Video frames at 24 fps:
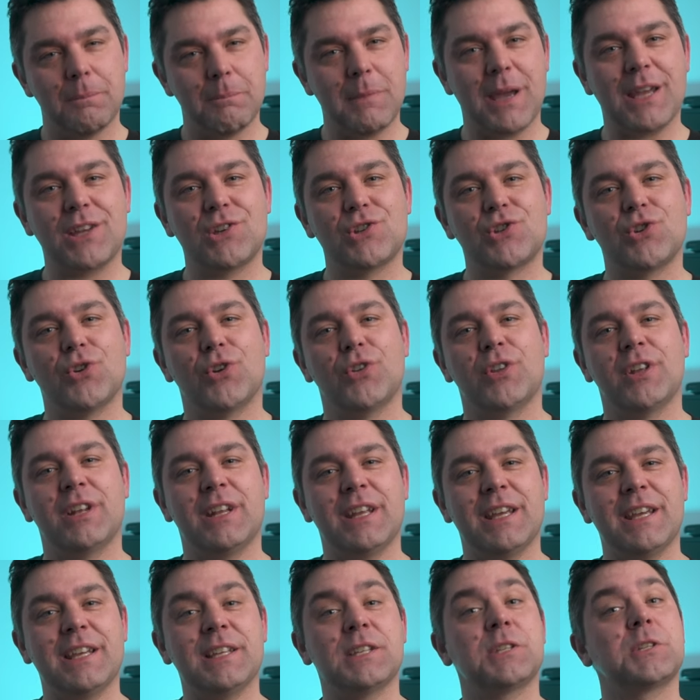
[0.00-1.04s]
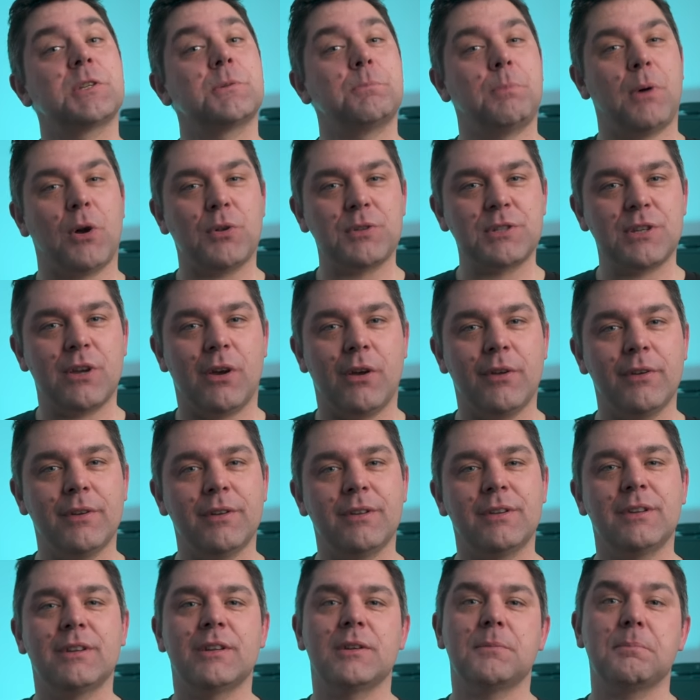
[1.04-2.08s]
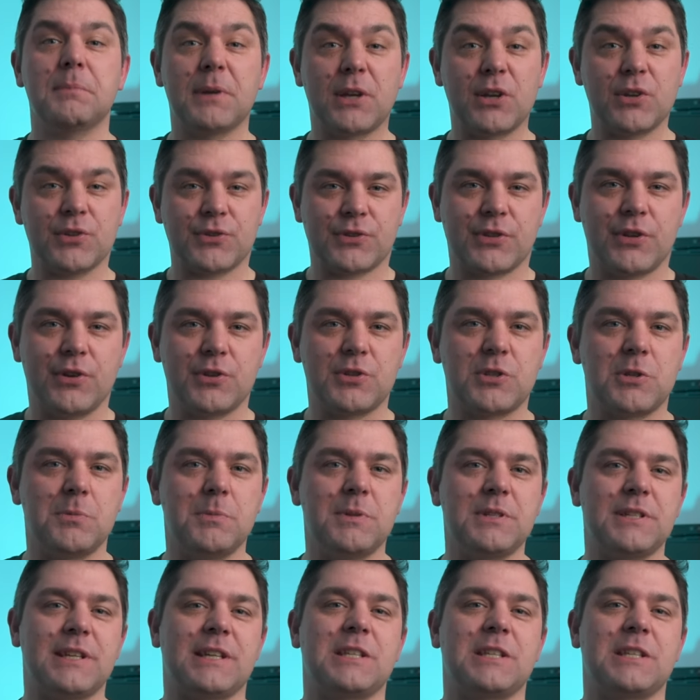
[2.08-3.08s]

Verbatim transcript: Make sure that it is spot on because customers